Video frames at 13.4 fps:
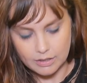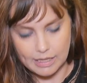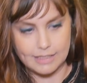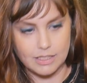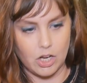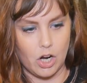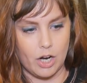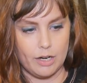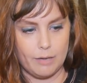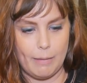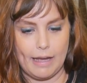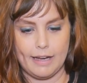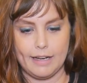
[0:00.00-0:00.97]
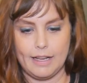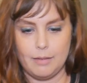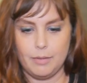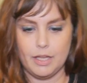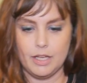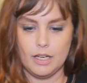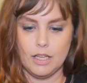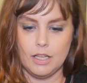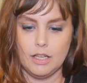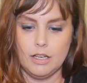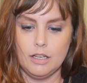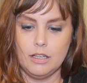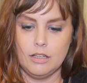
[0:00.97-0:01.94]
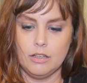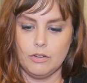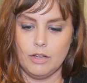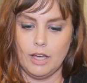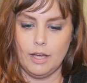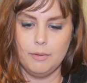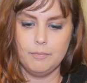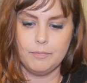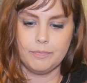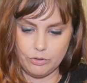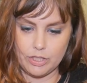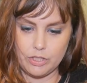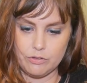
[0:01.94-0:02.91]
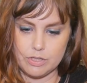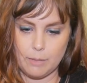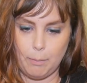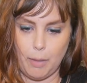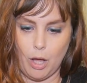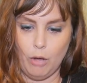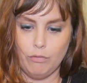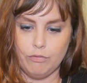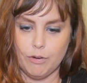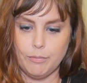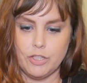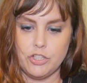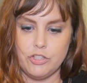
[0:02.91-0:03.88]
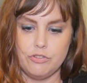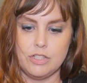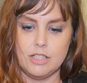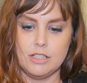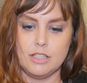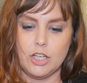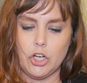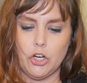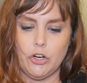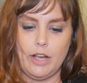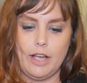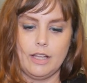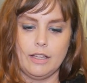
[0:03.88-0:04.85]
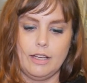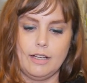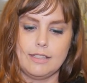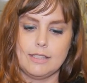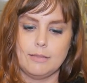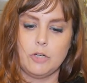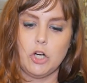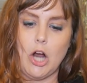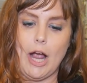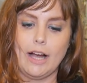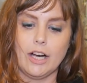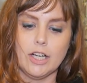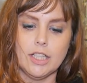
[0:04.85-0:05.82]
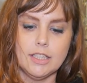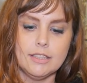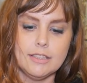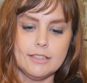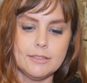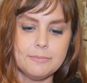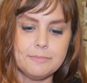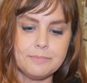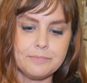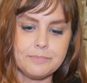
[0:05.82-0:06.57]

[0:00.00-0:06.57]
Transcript: That's a hard macadamia nut, okay? You can use the pulp from the juices and create, like, some crackers.